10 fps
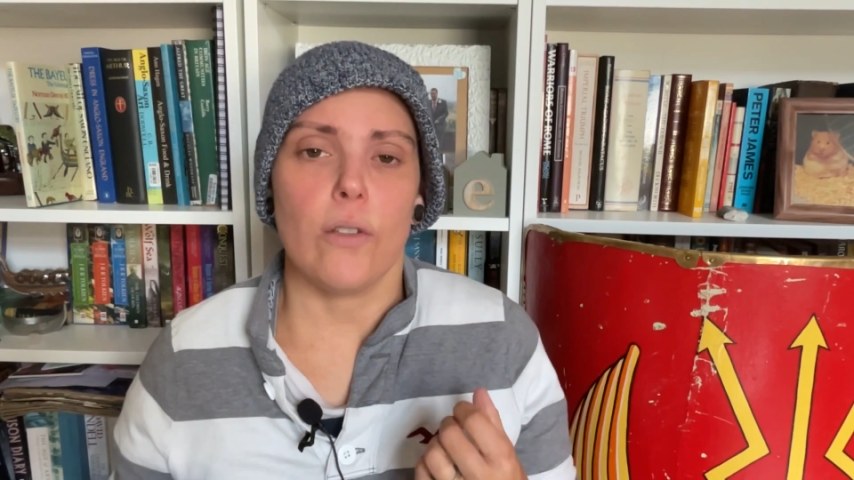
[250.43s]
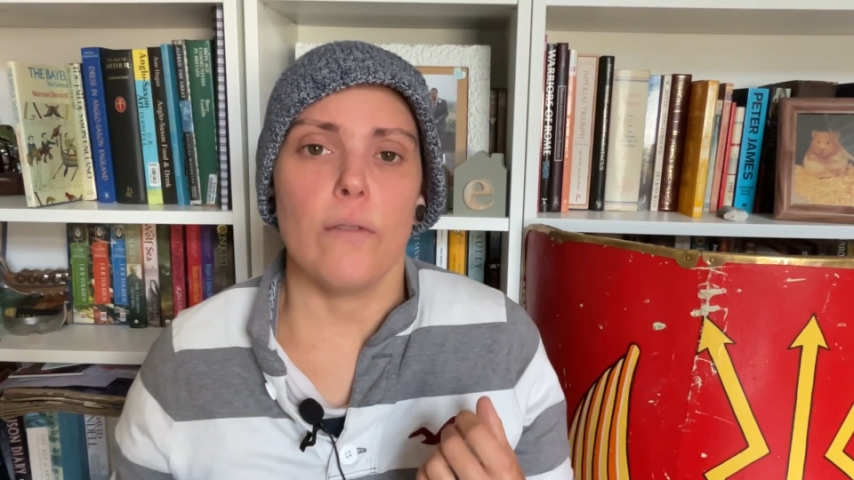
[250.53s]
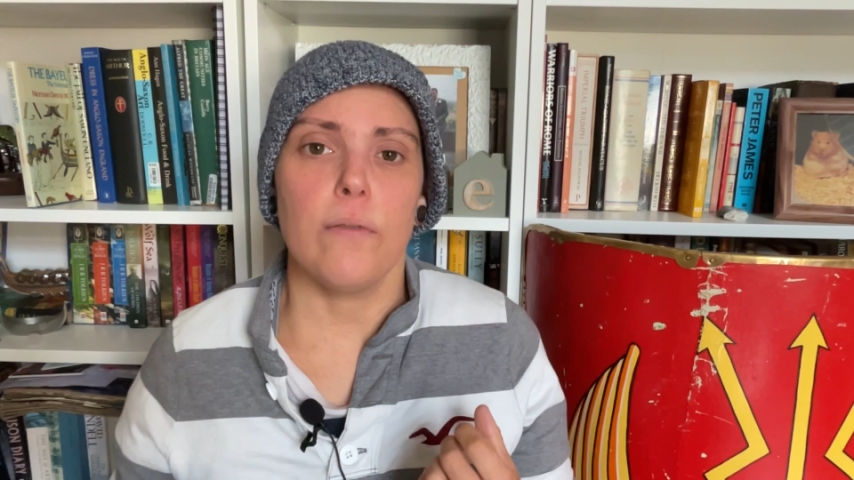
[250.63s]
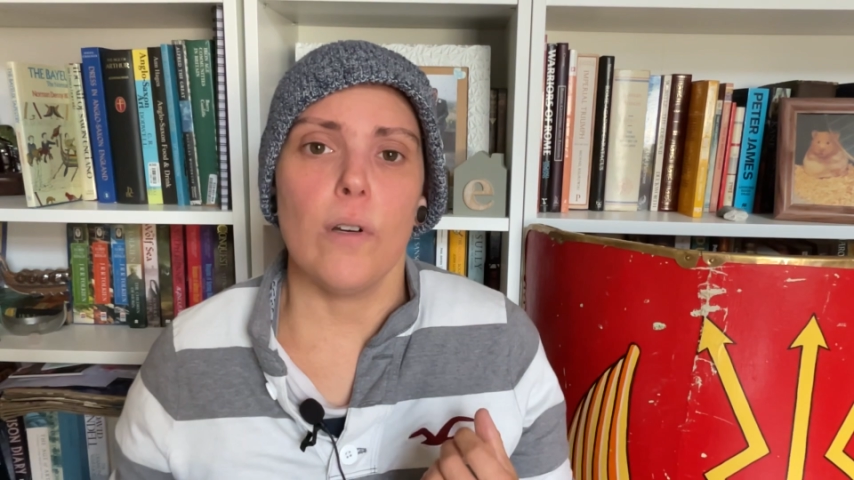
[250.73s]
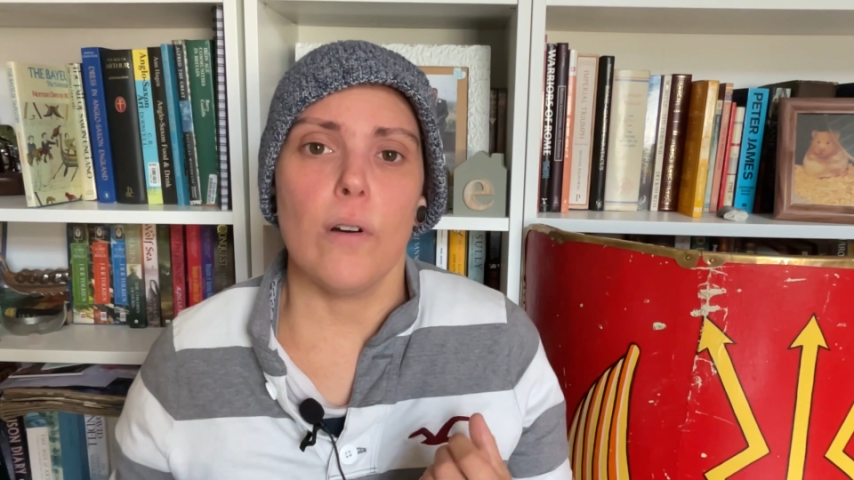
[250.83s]
on the
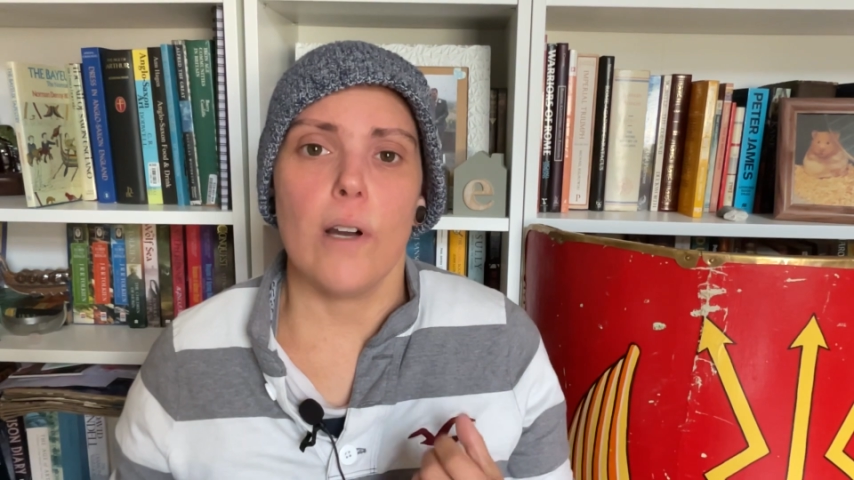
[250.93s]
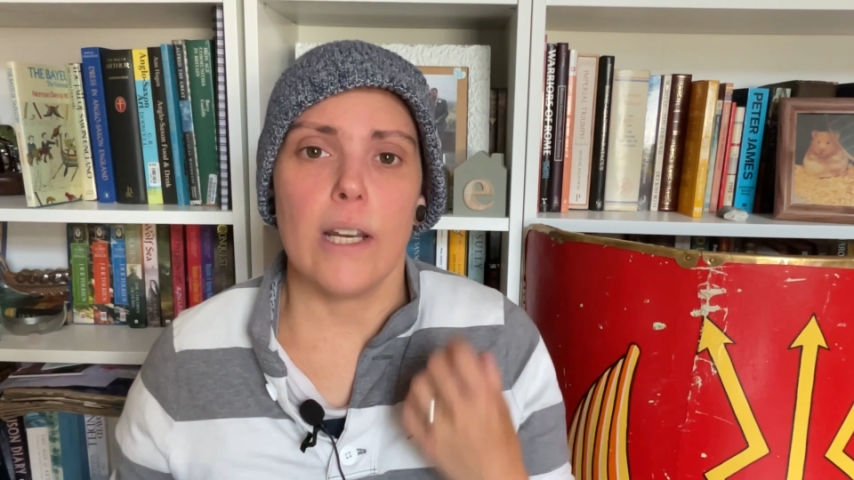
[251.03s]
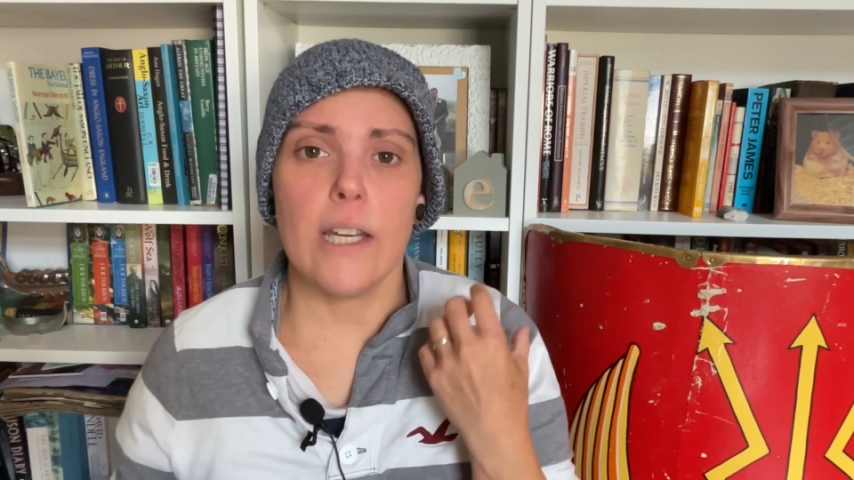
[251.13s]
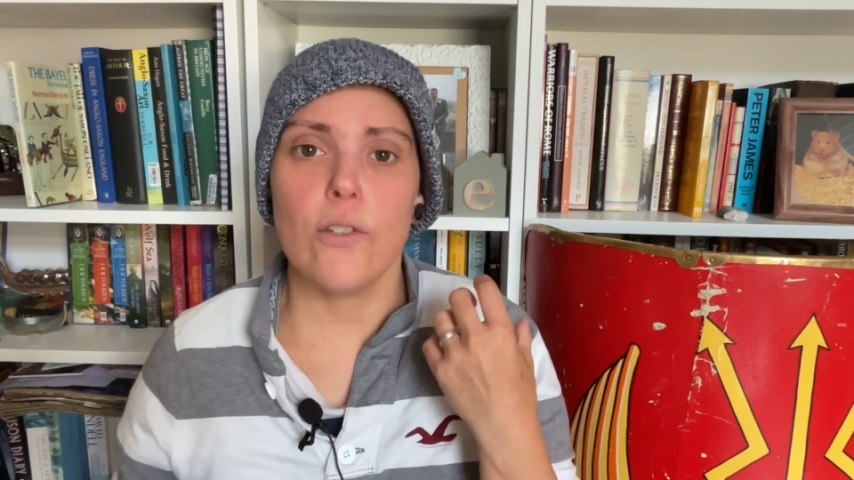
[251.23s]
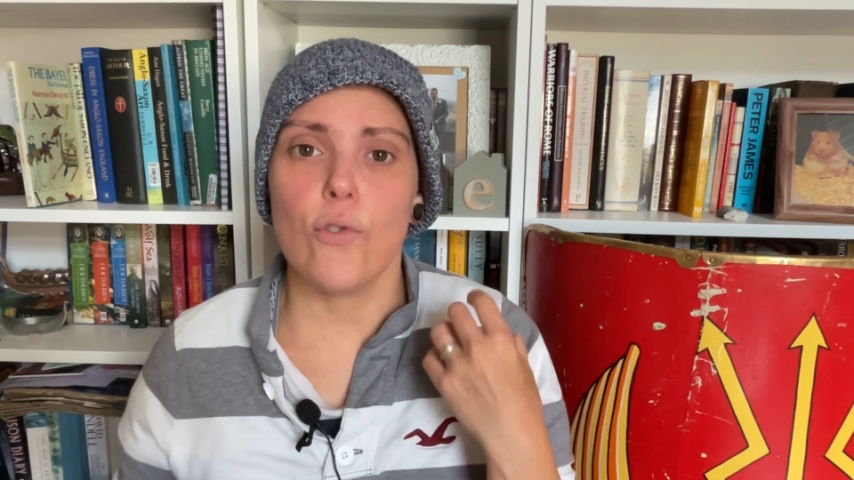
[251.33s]
floor, and
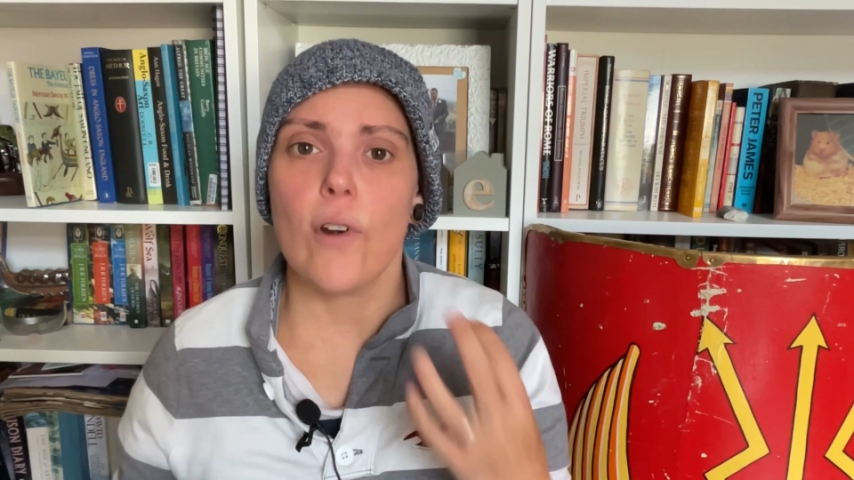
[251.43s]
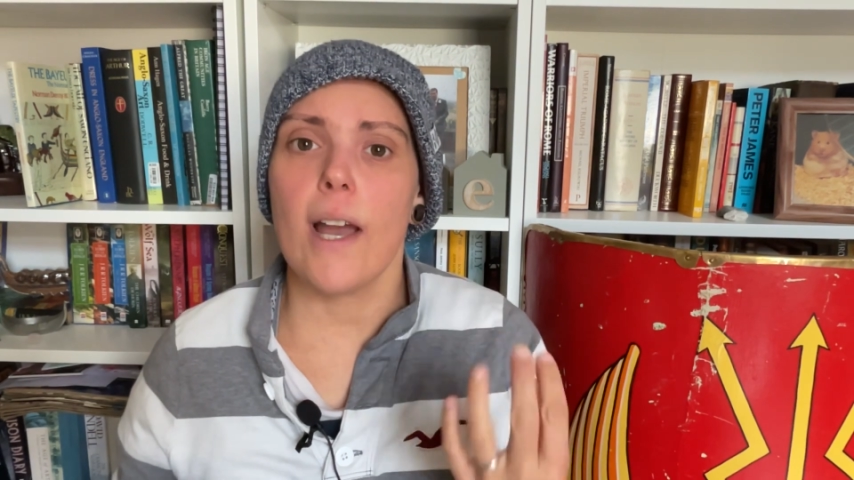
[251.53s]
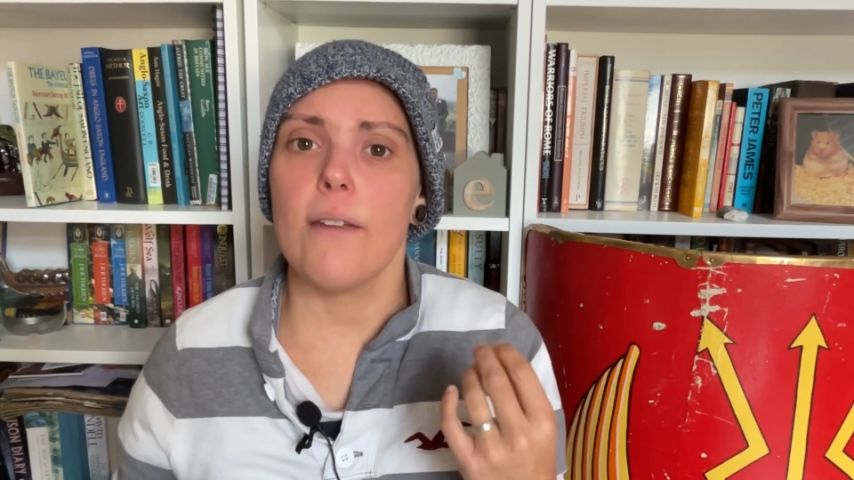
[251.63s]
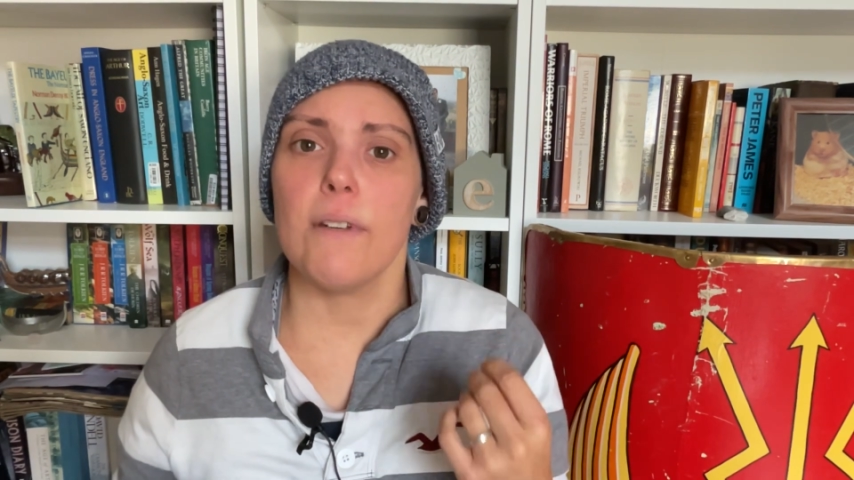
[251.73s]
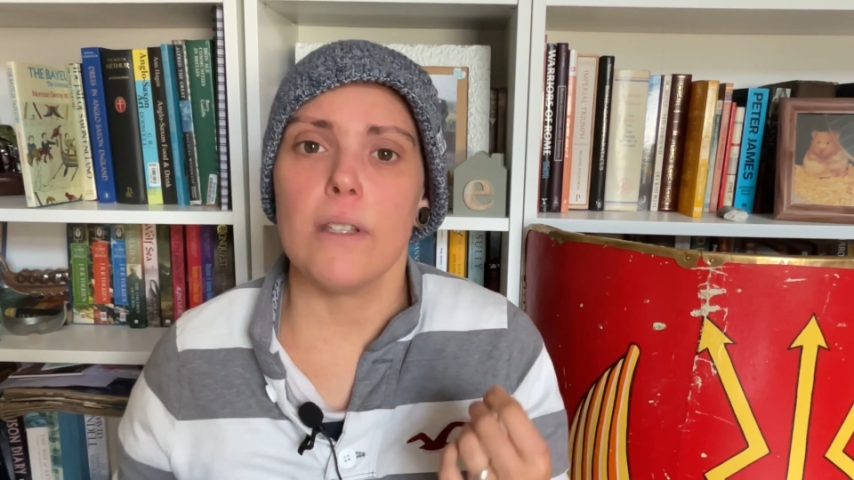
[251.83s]
he's
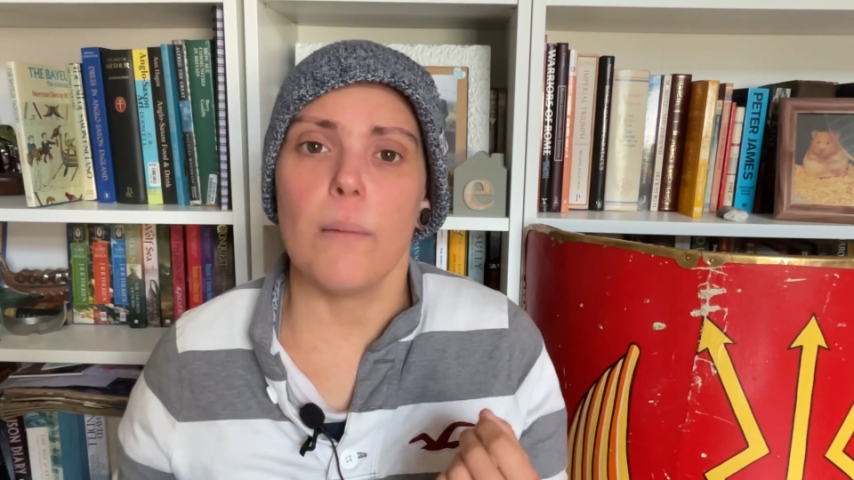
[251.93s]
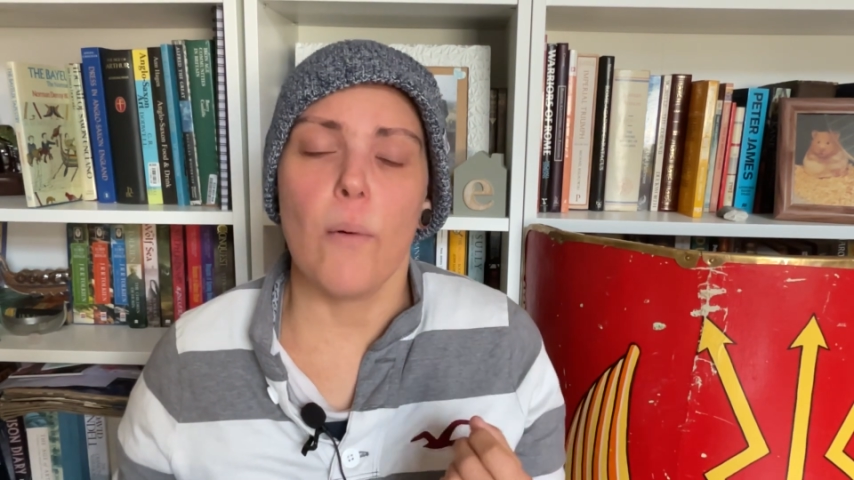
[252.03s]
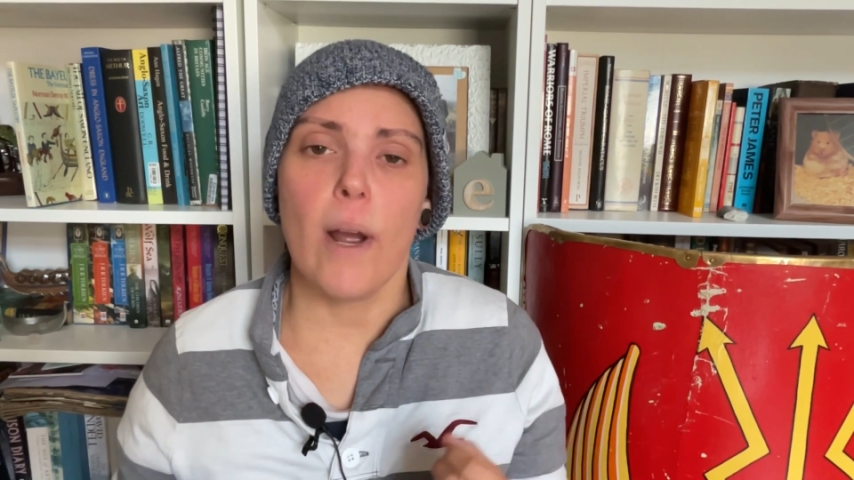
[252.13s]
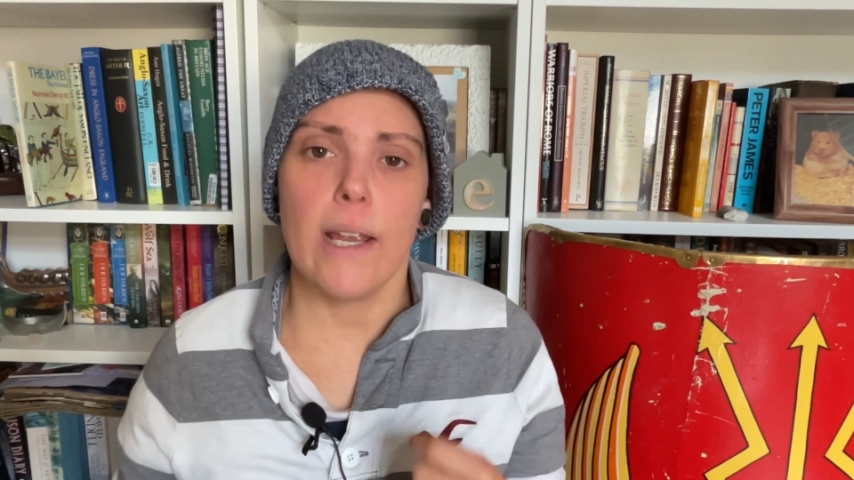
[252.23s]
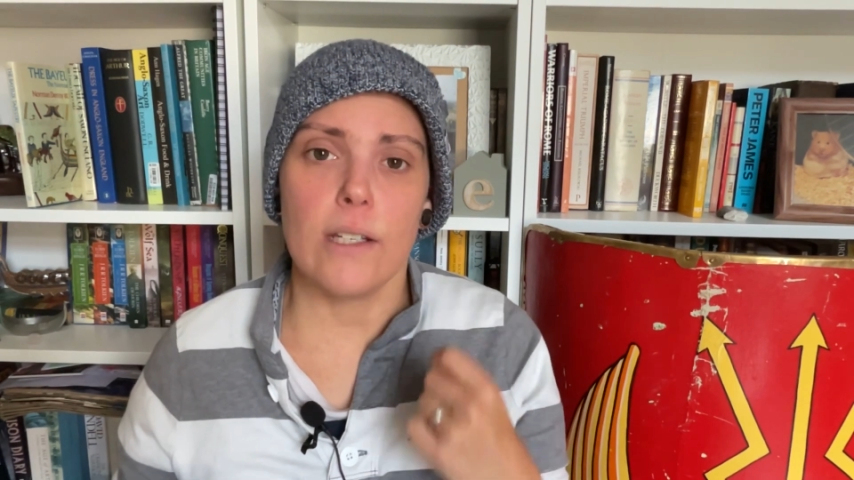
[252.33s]
driving them away,